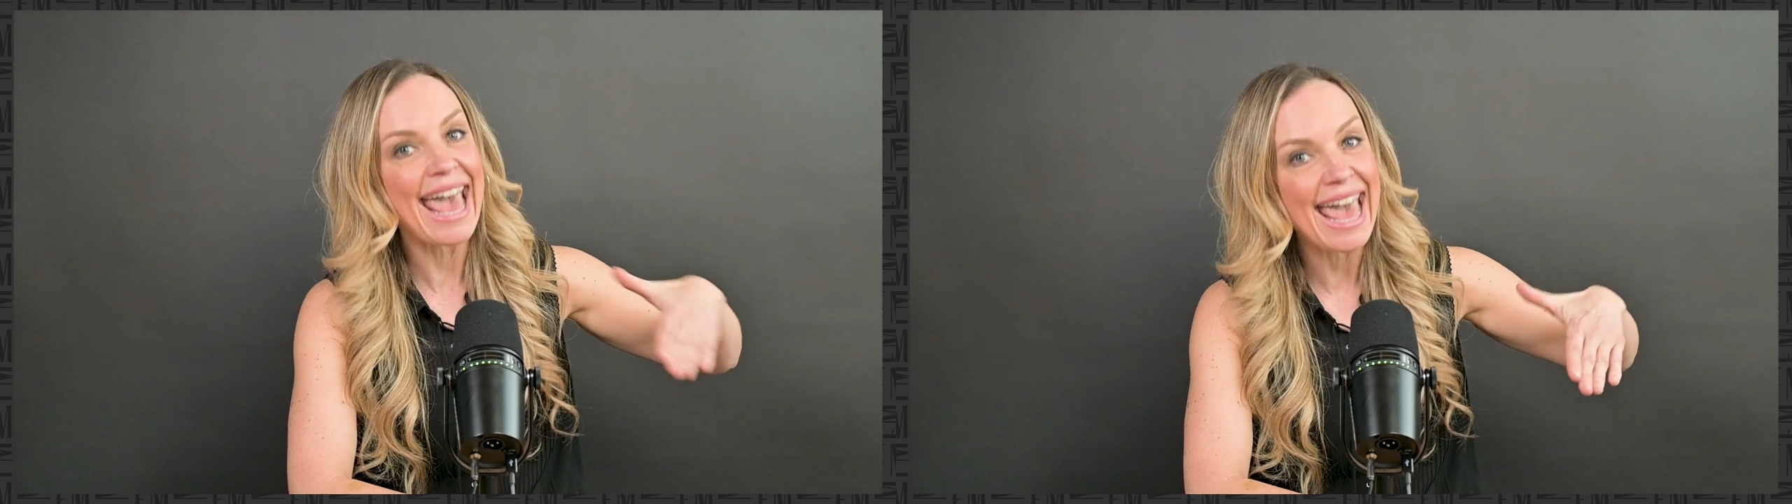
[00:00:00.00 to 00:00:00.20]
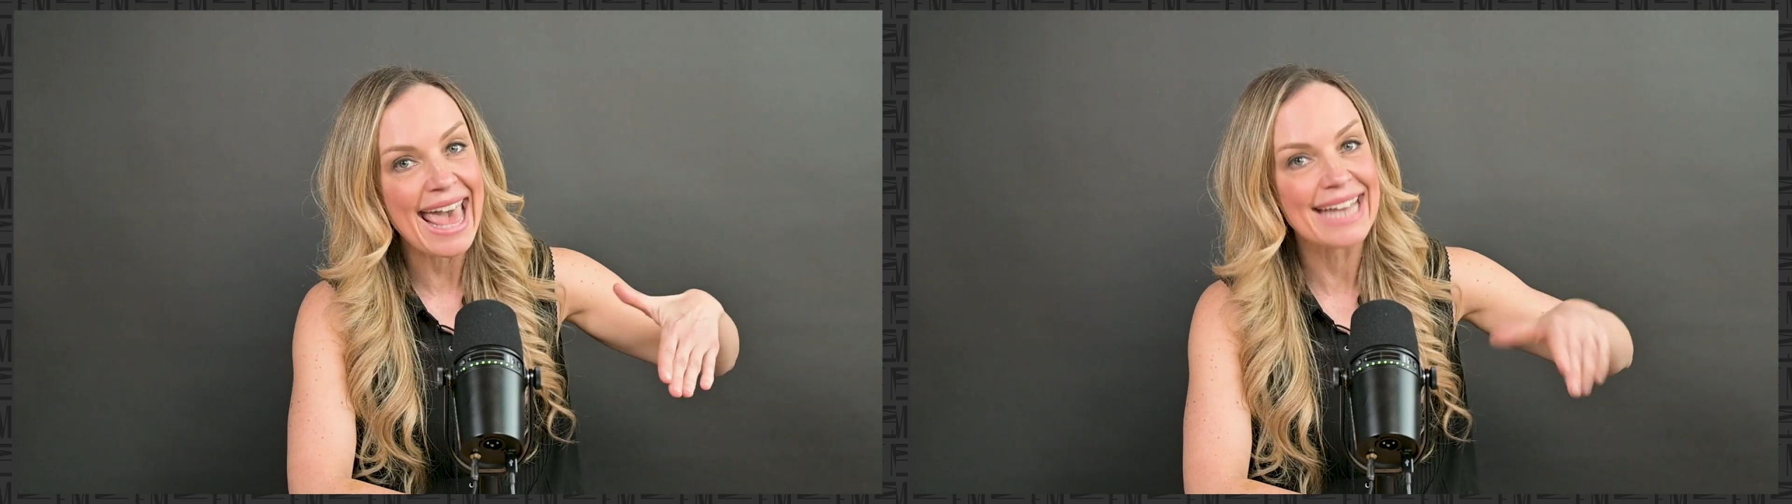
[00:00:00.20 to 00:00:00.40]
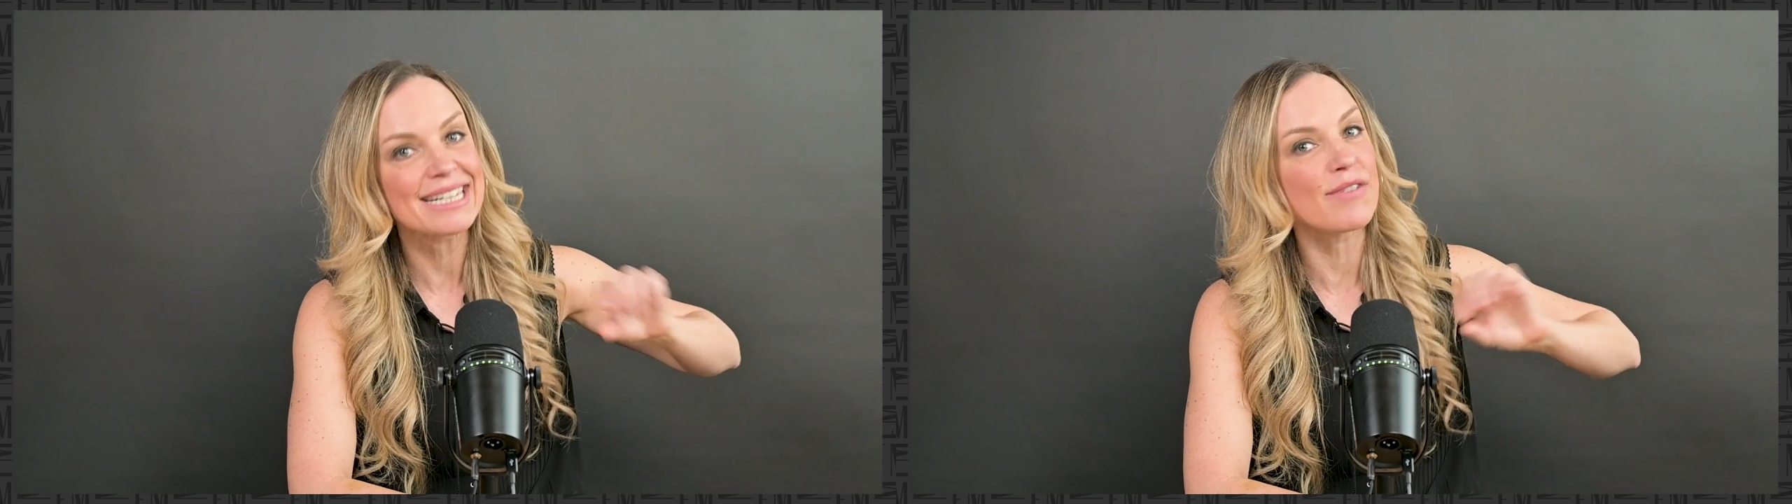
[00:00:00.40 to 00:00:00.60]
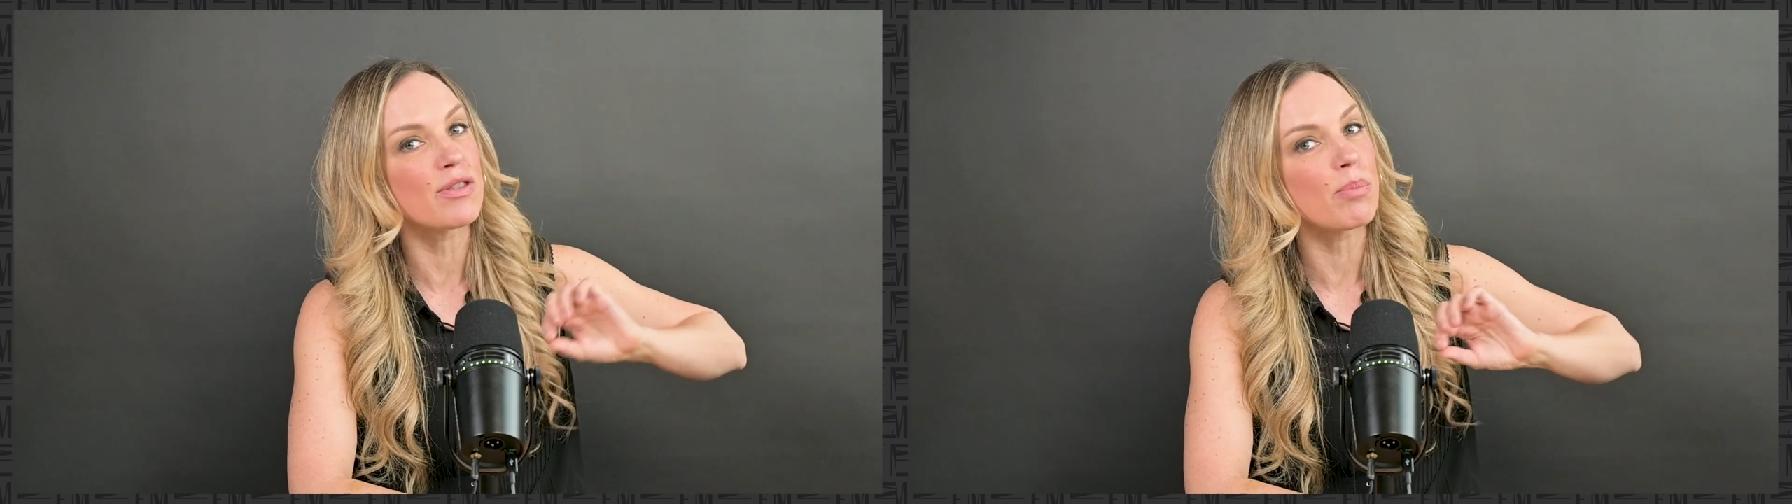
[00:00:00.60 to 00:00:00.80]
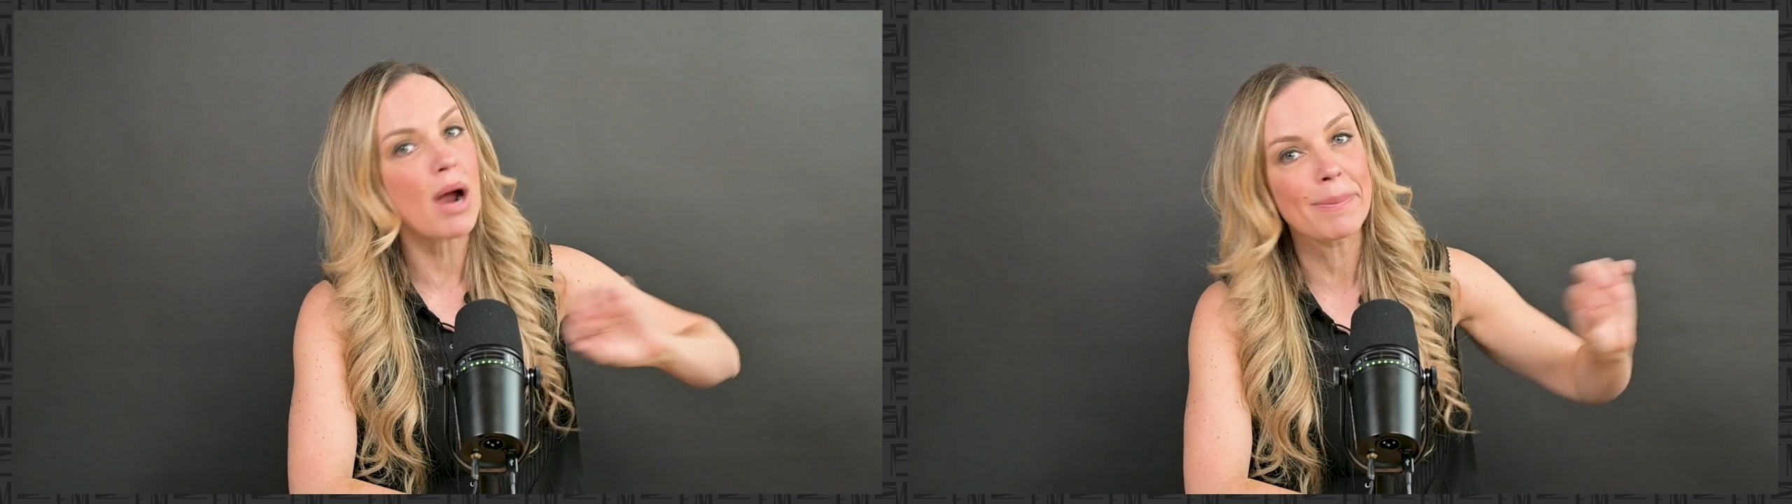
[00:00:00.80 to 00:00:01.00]
And if
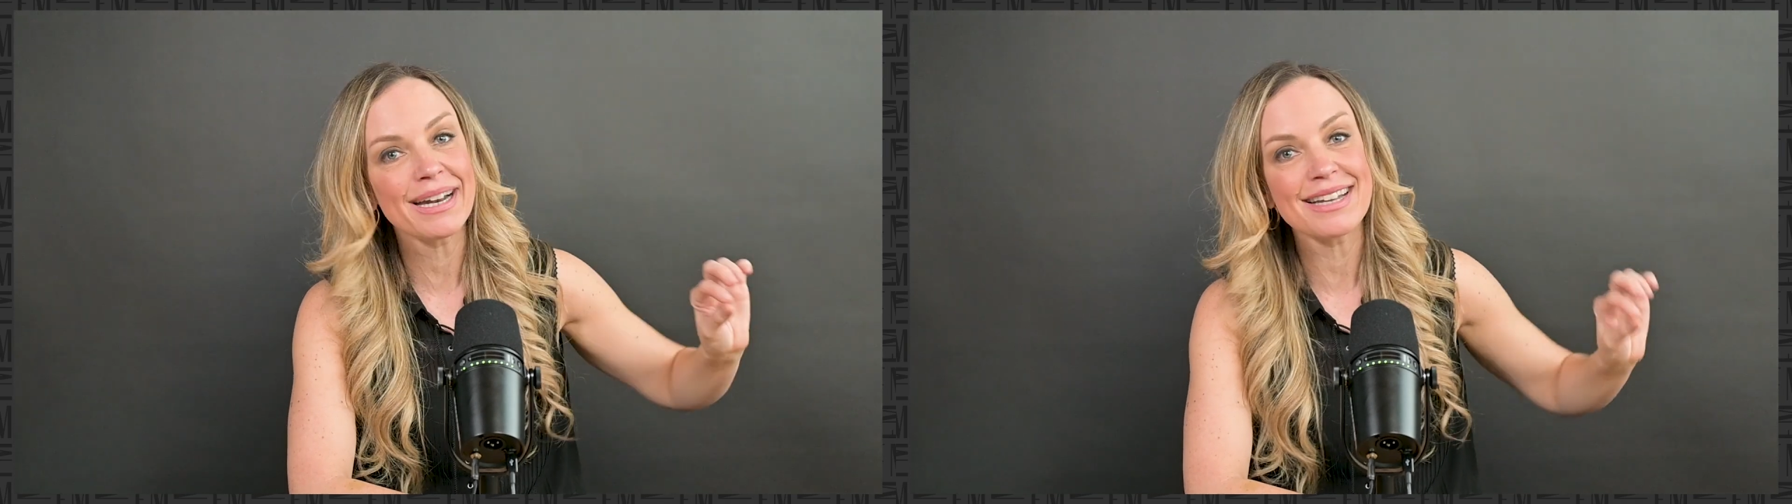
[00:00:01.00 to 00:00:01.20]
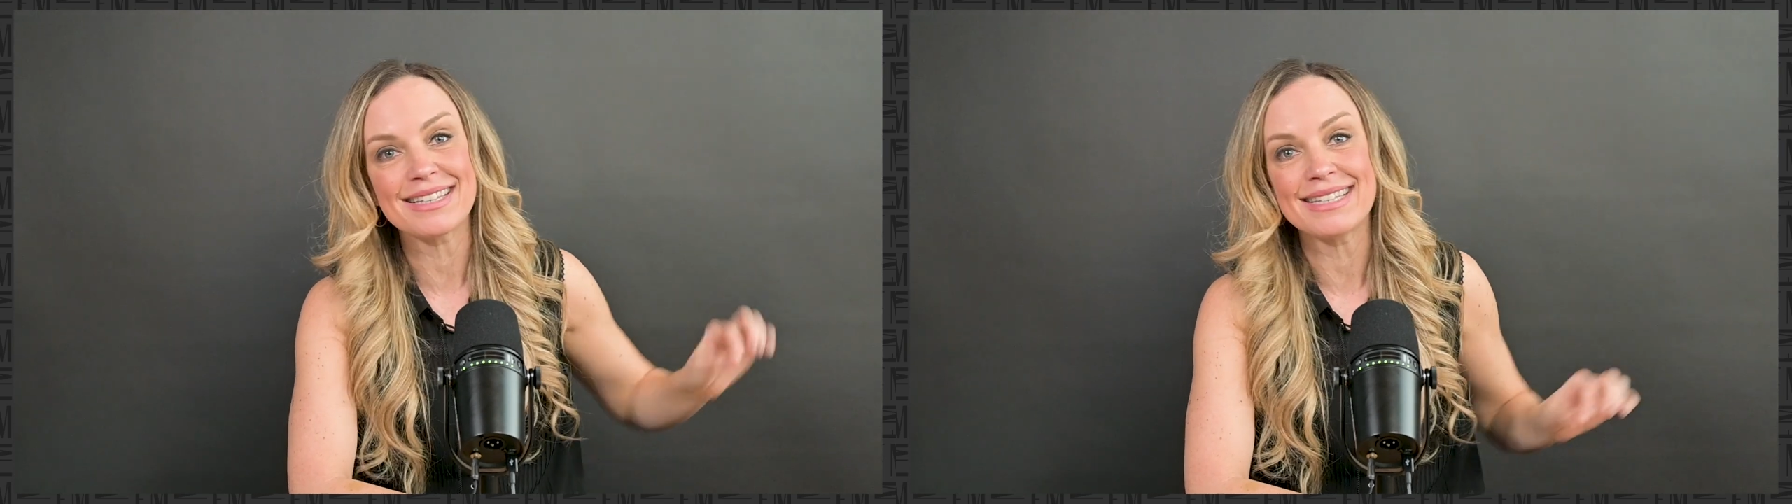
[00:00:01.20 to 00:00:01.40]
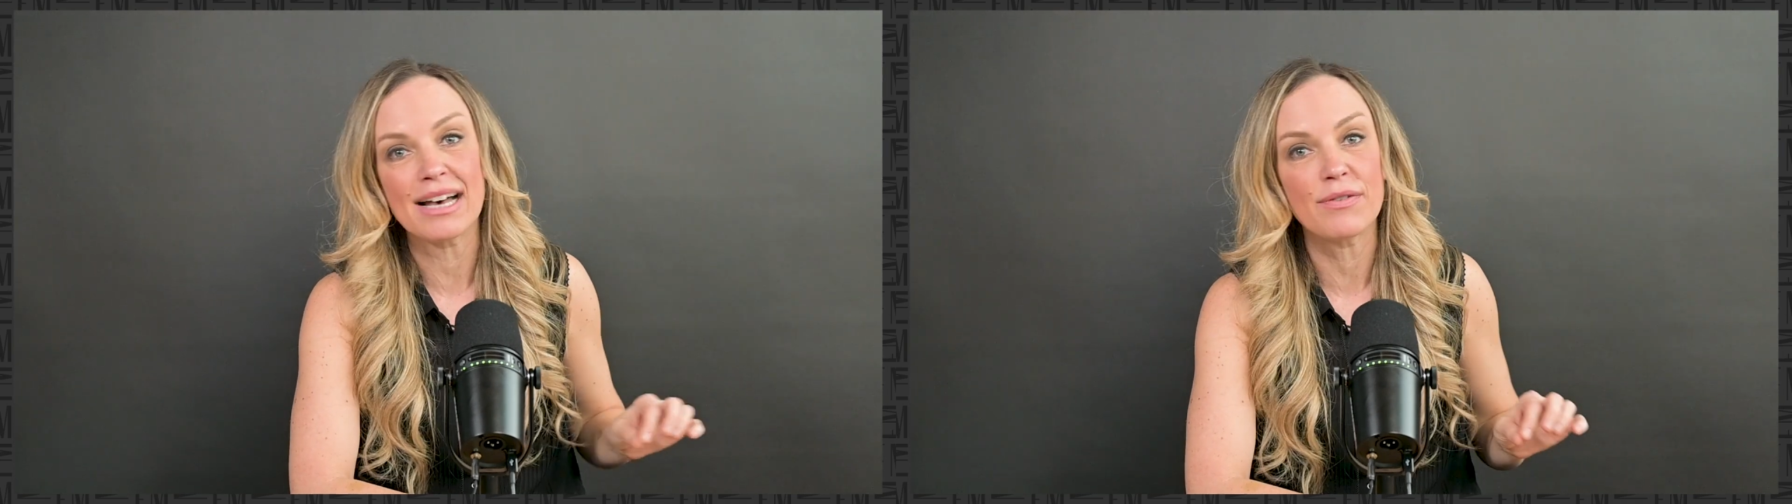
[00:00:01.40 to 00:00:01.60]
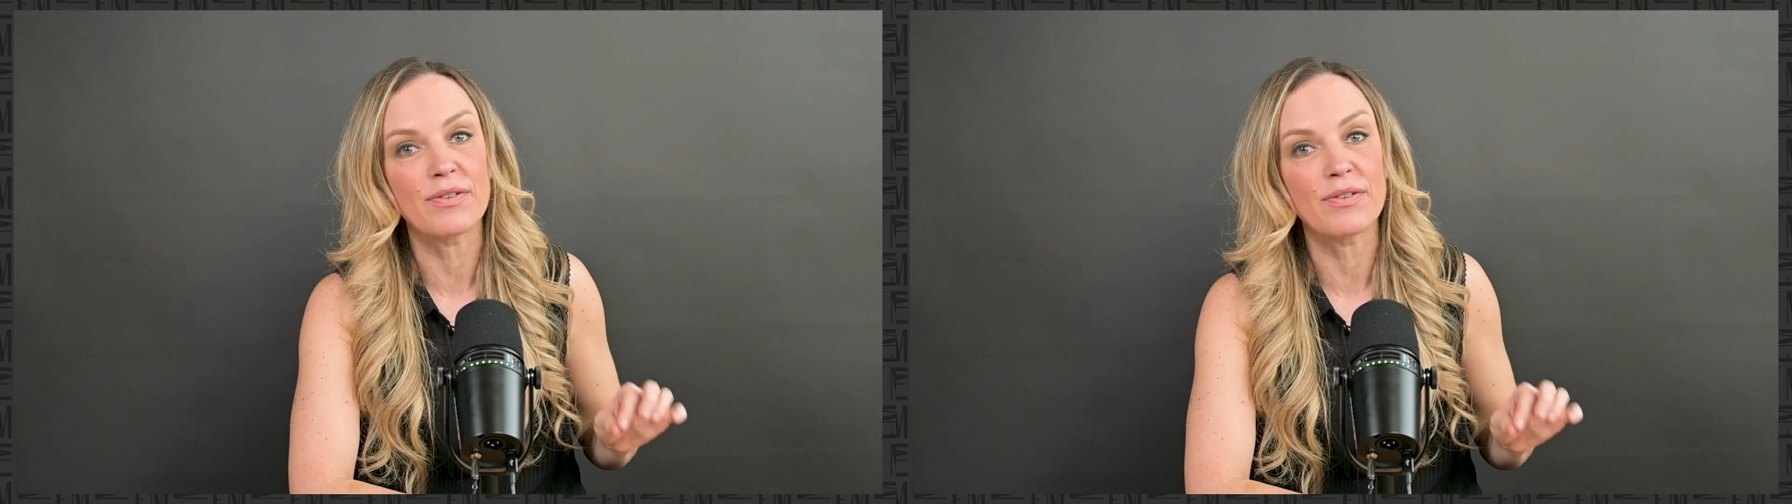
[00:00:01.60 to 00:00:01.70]
the property doesn't sell